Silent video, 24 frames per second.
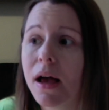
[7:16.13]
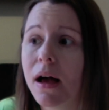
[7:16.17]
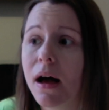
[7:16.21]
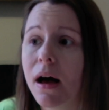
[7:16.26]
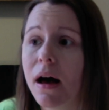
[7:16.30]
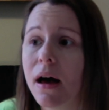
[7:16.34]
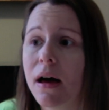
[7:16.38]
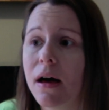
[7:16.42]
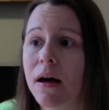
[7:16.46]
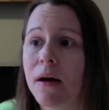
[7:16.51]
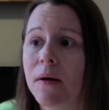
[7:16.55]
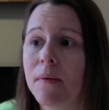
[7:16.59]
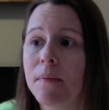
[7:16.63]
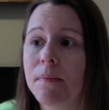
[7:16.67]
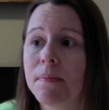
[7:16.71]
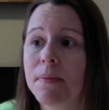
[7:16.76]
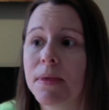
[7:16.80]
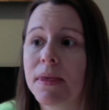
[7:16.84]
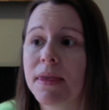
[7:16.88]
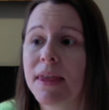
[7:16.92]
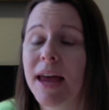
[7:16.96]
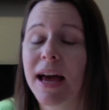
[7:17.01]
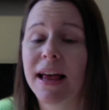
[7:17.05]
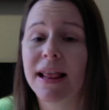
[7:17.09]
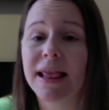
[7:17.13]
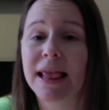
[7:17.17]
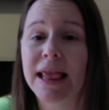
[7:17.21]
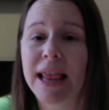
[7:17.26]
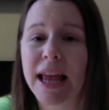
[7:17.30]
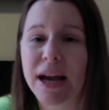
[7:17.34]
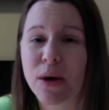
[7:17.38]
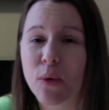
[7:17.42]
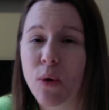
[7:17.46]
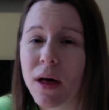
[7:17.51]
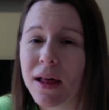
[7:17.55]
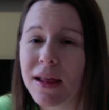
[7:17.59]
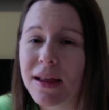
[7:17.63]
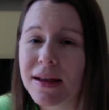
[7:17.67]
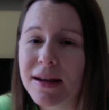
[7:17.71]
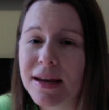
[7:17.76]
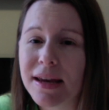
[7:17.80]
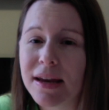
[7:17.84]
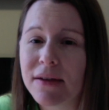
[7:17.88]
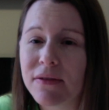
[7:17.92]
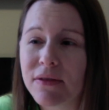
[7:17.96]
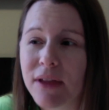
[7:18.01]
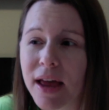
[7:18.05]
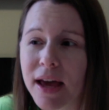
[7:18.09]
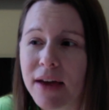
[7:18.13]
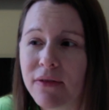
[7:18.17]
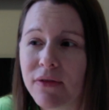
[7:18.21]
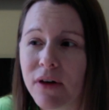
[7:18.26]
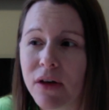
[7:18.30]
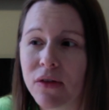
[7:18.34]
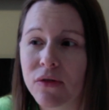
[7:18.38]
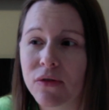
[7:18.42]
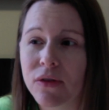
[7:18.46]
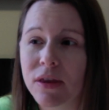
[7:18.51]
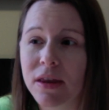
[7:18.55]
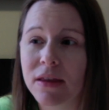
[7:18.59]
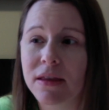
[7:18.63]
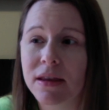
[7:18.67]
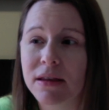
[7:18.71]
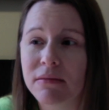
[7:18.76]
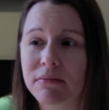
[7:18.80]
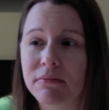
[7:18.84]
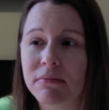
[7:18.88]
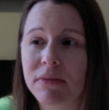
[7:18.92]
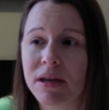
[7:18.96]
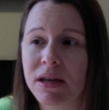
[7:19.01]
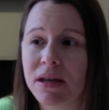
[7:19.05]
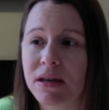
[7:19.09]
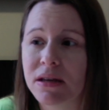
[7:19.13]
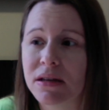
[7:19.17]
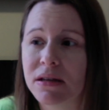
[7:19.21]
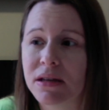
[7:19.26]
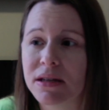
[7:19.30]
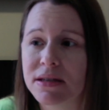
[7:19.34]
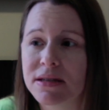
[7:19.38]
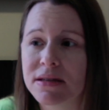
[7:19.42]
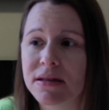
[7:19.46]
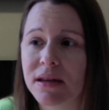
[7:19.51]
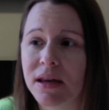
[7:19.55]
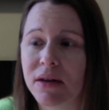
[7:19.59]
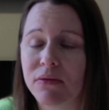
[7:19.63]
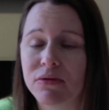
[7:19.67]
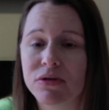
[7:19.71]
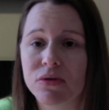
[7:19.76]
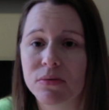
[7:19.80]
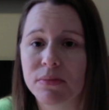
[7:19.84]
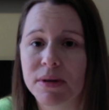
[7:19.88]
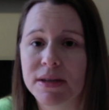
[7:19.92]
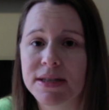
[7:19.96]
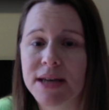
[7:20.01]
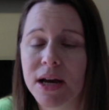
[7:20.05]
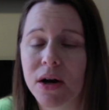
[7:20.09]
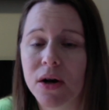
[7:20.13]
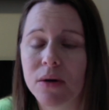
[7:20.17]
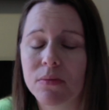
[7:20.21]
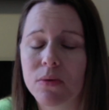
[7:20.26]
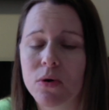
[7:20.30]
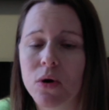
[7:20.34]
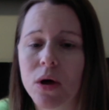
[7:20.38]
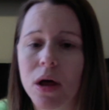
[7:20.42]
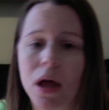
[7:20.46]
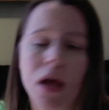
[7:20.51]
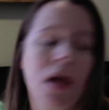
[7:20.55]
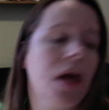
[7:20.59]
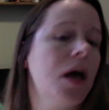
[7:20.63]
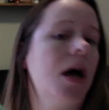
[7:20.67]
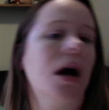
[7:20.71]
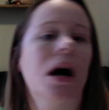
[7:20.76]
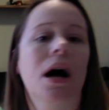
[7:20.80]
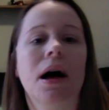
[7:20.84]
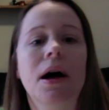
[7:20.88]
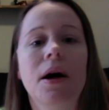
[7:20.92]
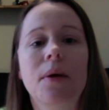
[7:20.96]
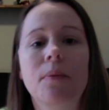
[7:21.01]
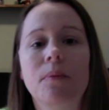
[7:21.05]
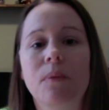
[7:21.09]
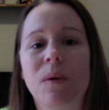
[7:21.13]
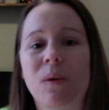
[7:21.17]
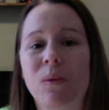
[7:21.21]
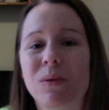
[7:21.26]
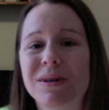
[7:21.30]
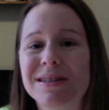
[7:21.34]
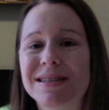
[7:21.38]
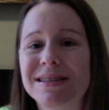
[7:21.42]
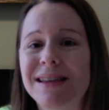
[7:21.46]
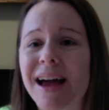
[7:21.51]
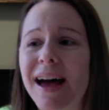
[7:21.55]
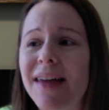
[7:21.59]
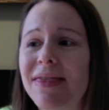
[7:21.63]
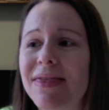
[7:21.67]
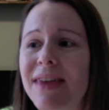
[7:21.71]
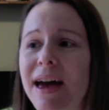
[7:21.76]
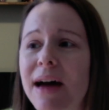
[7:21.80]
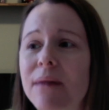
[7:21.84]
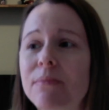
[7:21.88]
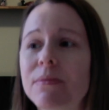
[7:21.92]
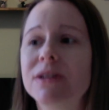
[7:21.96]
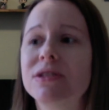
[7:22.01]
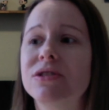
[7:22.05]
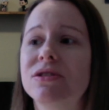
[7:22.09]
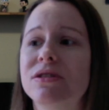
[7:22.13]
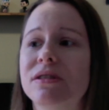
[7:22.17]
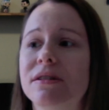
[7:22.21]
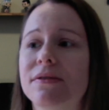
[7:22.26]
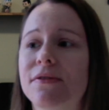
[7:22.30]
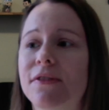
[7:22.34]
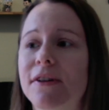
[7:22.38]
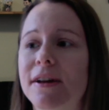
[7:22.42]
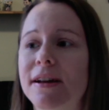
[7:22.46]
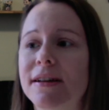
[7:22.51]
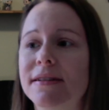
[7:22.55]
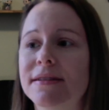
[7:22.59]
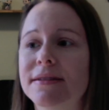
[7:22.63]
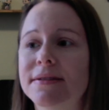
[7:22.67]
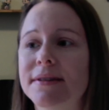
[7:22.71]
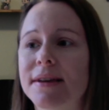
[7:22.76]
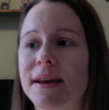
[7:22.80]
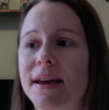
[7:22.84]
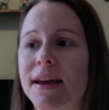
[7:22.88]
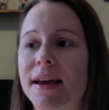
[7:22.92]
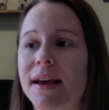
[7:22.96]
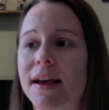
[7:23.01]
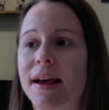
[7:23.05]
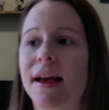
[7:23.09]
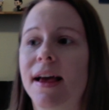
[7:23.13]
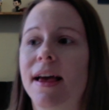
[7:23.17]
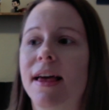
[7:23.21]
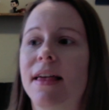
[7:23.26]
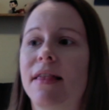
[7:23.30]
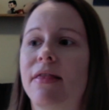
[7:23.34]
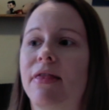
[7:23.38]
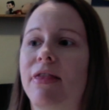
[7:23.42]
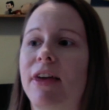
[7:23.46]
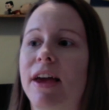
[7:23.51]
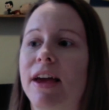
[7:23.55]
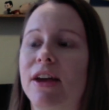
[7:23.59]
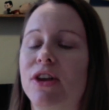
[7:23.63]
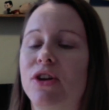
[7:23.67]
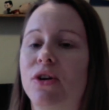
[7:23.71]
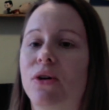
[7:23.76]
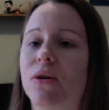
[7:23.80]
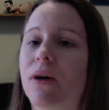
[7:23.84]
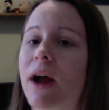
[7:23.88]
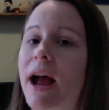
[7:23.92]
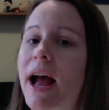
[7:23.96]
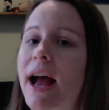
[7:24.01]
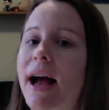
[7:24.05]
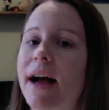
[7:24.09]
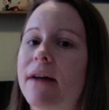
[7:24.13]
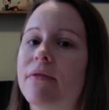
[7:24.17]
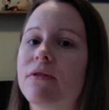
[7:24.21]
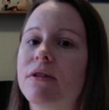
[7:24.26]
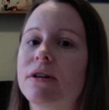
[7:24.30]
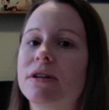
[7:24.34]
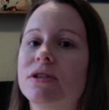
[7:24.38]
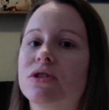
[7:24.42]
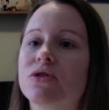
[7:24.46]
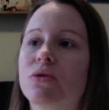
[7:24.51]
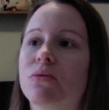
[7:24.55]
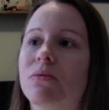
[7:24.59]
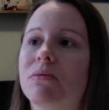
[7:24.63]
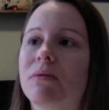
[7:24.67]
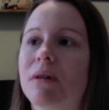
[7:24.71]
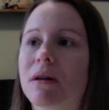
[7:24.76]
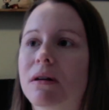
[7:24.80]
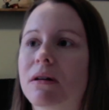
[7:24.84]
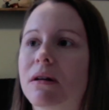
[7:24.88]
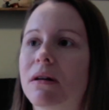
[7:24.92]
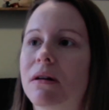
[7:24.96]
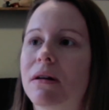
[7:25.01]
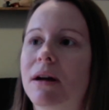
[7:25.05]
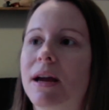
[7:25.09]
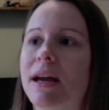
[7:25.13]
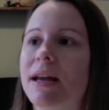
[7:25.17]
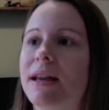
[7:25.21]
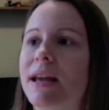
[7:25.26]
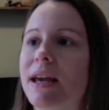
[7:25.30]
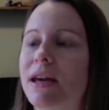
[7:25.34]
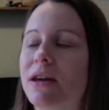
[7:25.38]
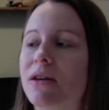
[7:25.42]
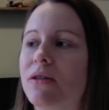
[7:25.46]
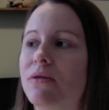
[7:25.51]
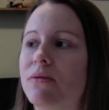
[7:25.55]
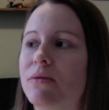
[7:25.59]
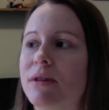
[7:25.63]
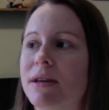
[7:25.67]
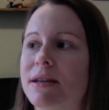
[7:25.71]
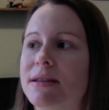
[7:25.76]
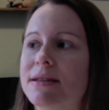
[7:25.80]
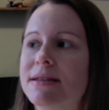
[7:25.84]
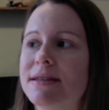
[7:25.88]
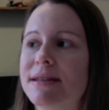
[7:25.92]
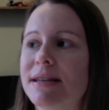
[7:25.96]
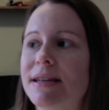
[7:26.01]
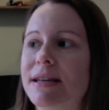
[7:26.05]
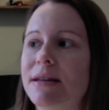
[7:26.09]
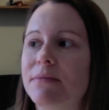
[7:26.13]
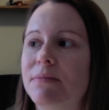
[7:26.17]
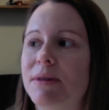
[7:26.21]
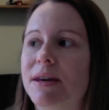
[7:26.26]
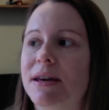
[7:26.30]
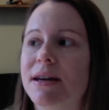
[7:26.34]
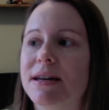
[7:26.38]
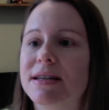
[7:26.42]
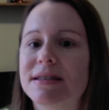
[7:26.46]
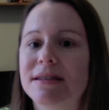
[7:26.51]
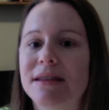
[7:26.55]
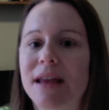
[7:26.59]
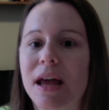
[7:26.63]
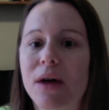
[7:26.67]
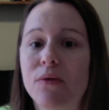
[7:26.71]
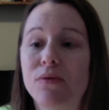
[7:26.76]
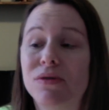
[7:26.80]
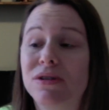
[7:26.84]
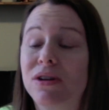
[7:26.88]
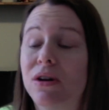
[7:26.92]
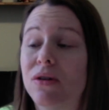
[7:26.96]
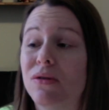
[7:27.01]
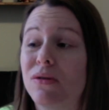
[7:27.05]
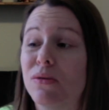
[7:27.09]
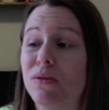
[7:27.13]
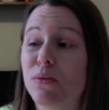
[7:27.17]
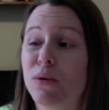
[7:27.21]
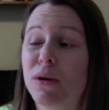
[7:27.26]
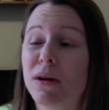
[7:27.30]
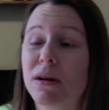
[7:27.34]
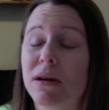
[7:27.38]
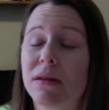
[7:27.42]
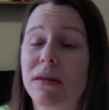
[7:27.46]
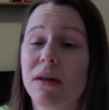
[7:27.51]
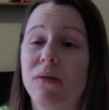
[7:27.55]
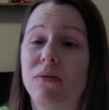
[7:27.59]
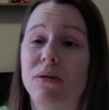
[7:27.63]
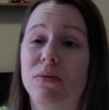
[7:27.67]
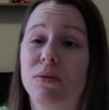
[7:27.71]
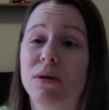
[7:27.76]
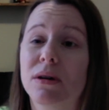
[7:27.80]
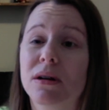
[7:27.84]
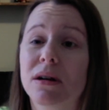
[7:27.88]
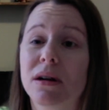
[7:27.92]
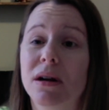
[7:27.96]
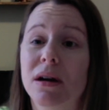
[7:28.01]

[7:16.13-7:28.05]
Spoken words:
that quality of life other than being a slave, which would be terrible, was not that much different than your average worker in a Union city, because they would go to work, they would work